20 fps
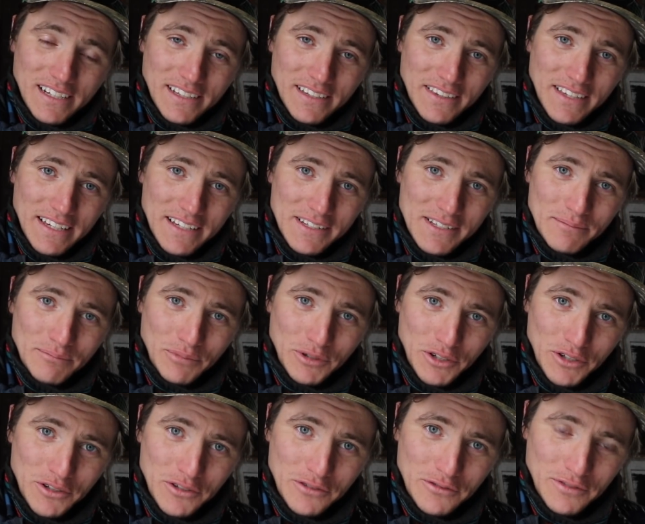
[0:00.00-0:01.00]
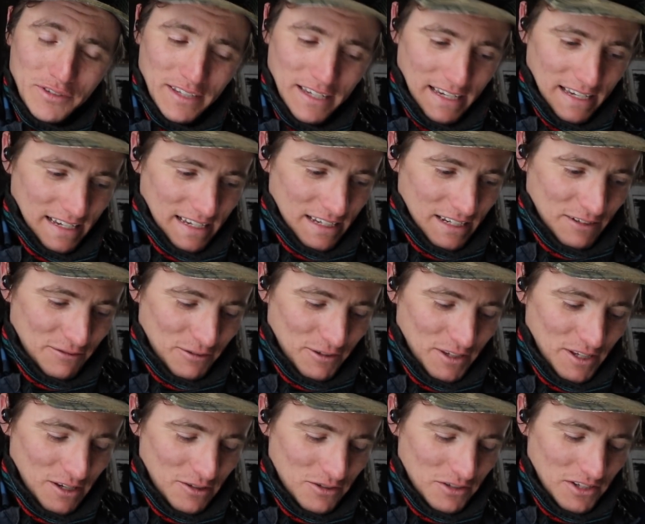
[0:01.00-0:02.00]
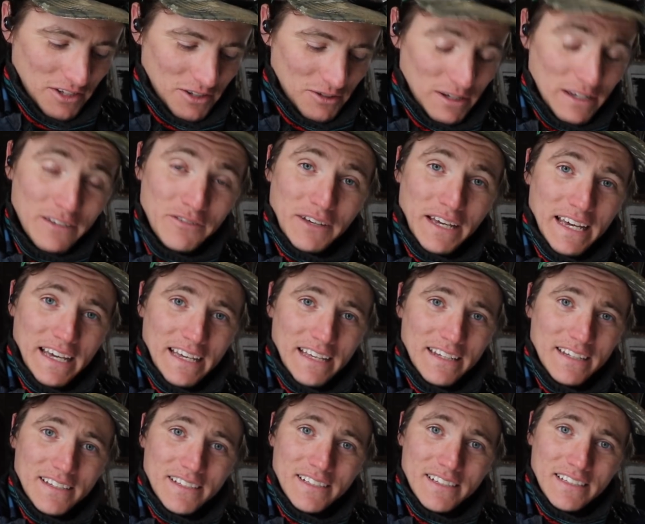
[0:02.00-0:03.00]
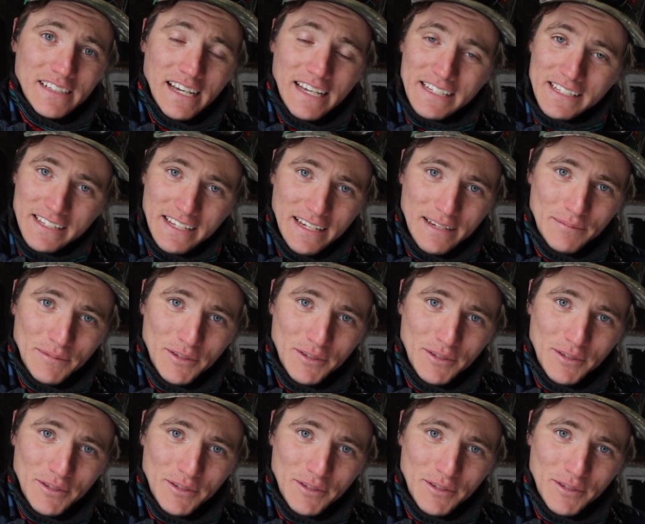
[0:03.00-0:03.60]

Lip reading: things improve, and for those of you who have had a nice time